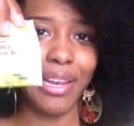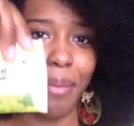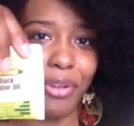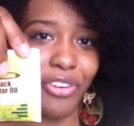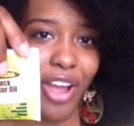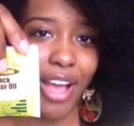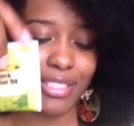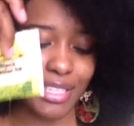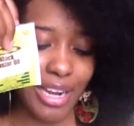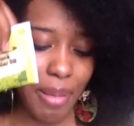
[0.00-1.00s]

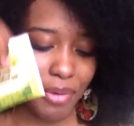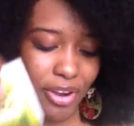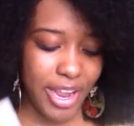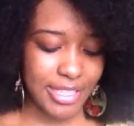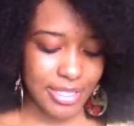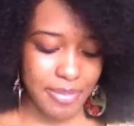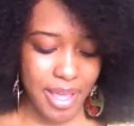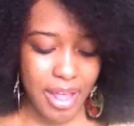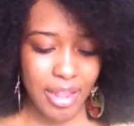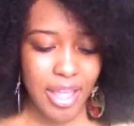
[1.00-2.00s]
lemongrass, and the lemongrass
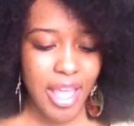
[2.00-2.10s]
smell.